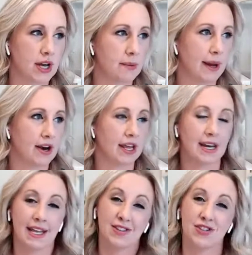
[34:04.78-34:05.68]
doubt about
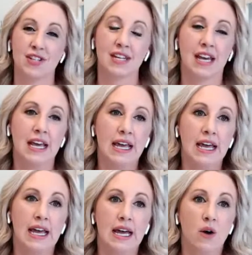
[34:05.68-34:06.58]
it. It's just,
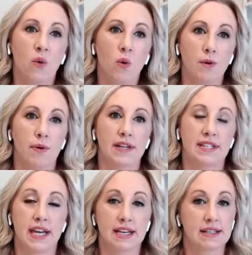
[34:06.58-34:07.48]

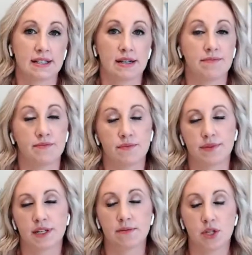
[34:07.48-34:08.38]
WordPress takes some
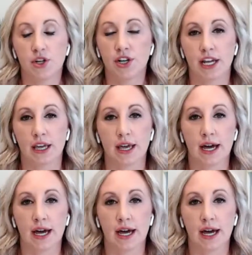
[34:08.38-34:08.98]
learning.